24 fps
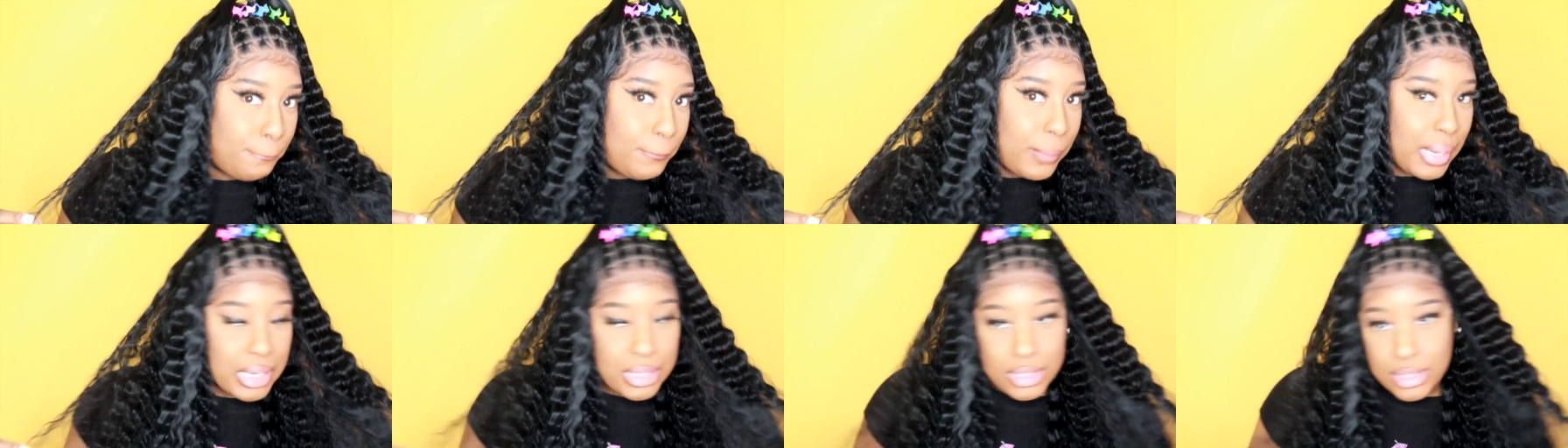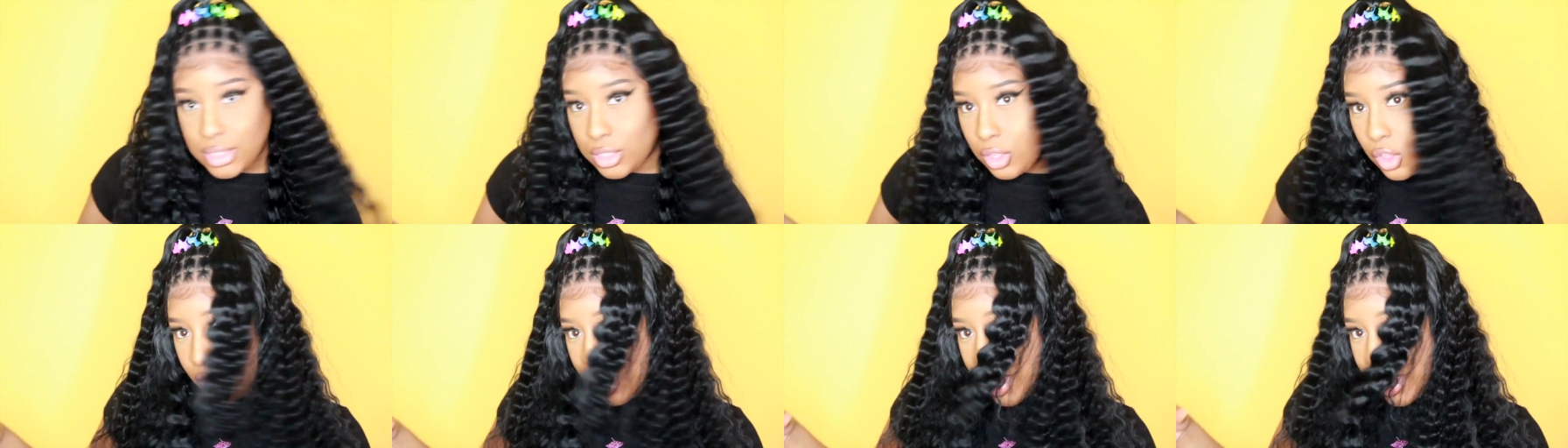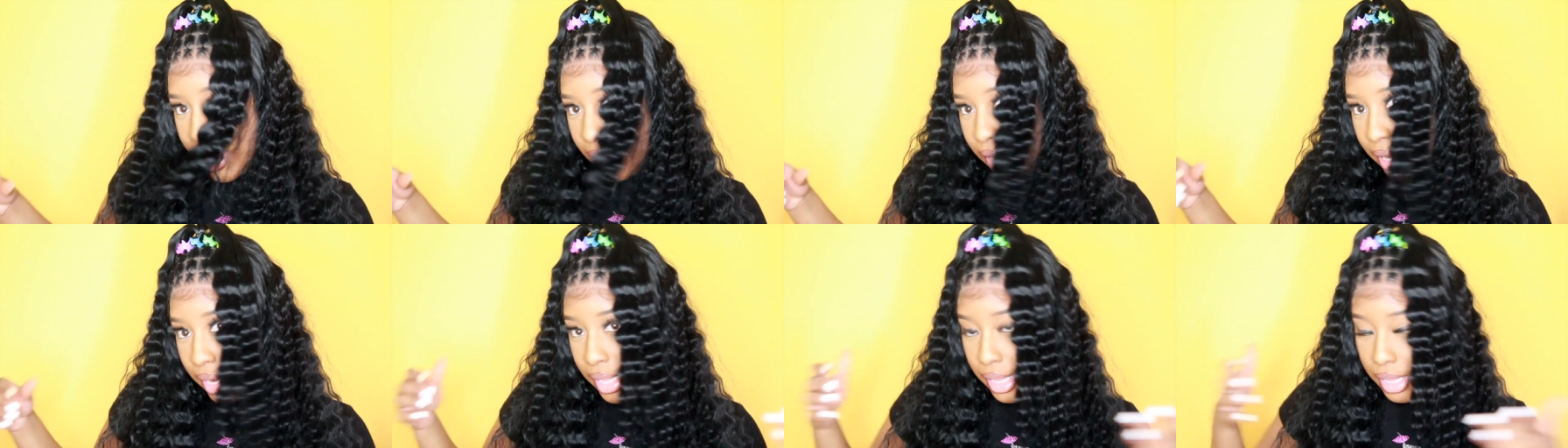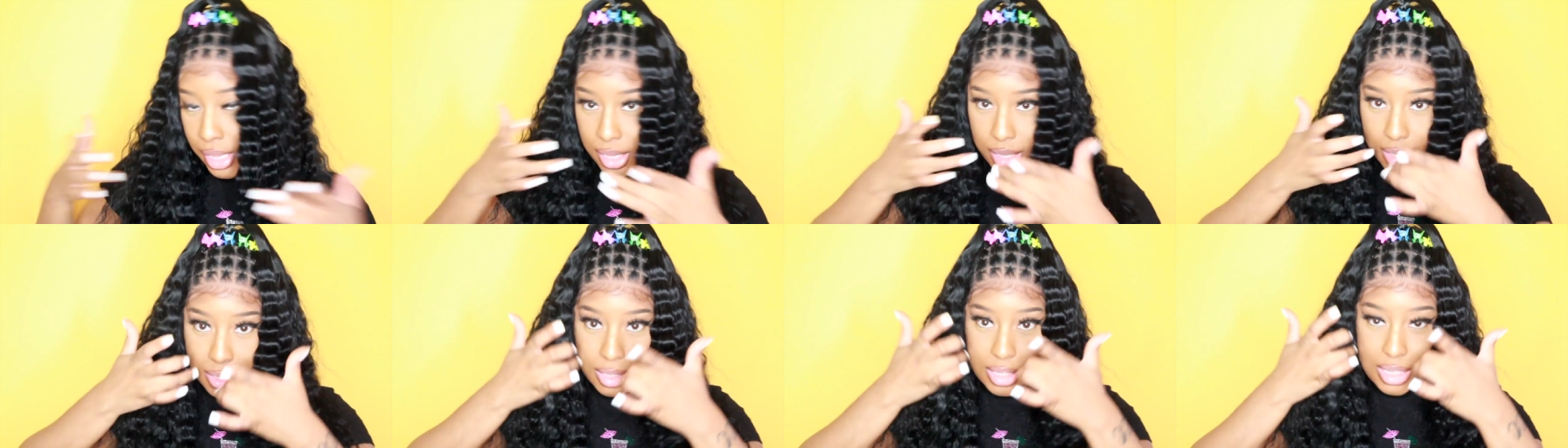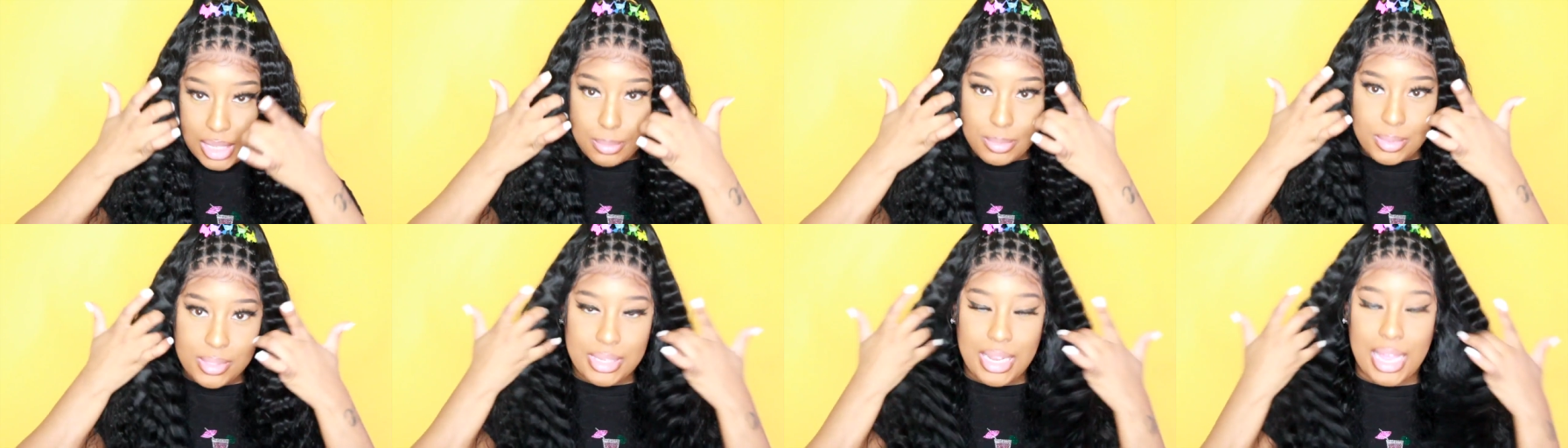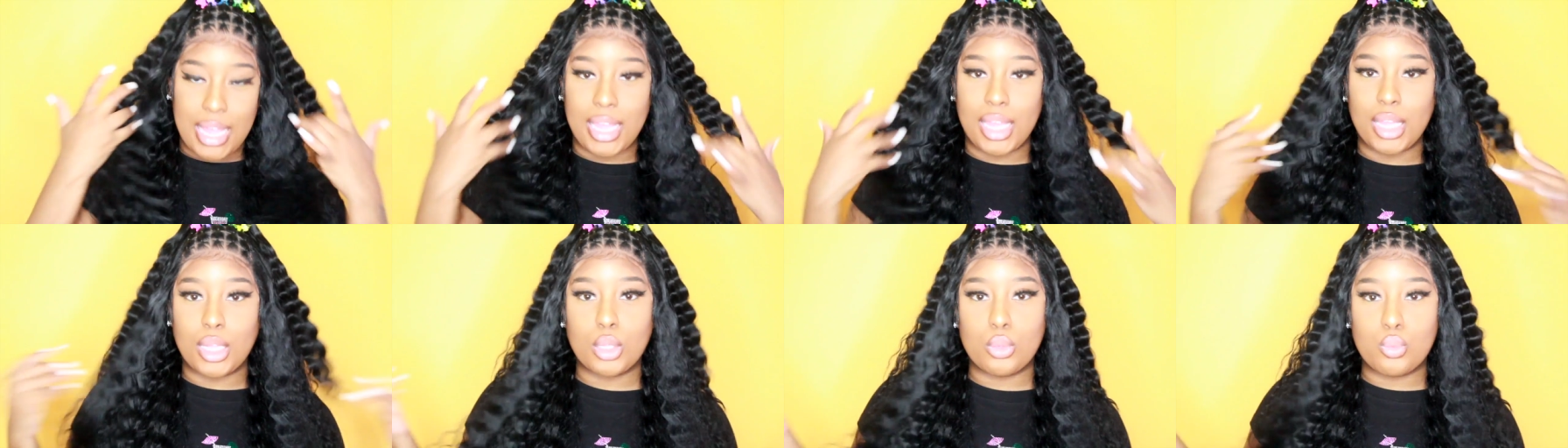But until then, keep
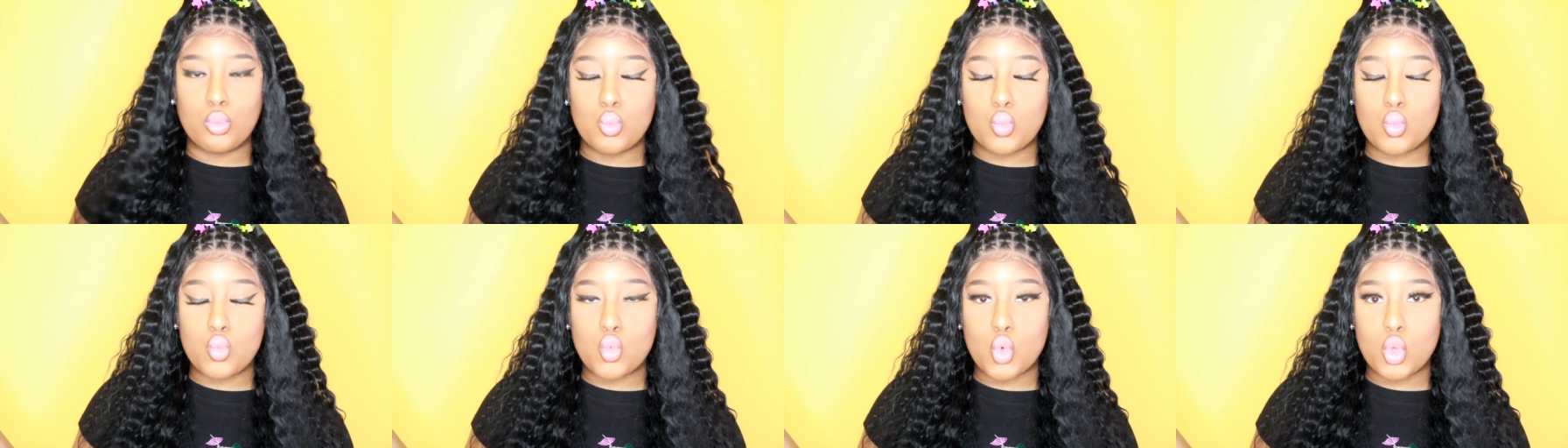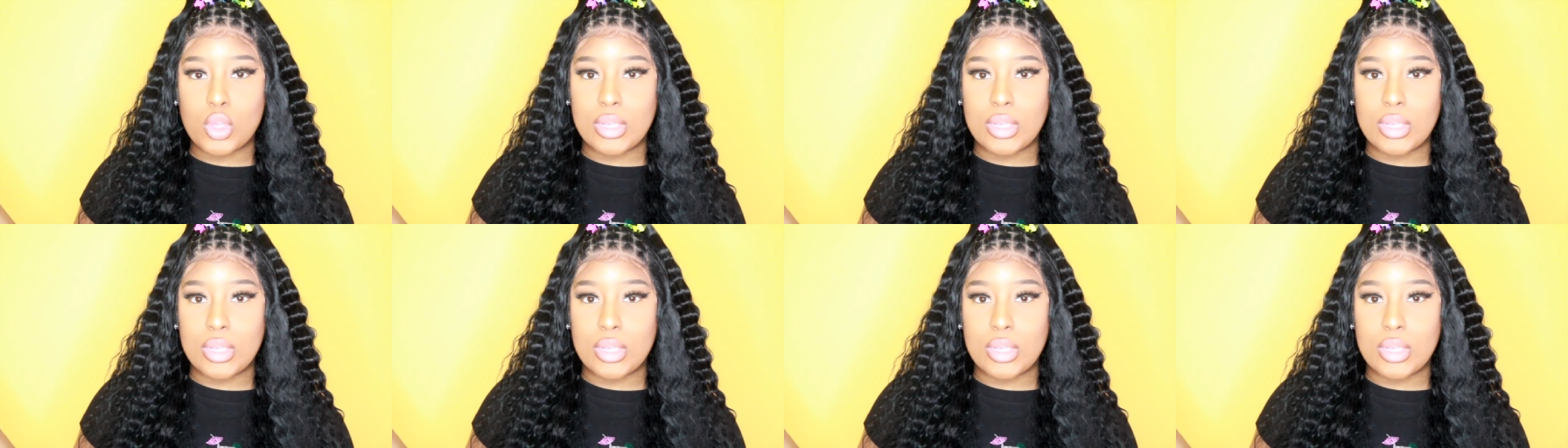slaying.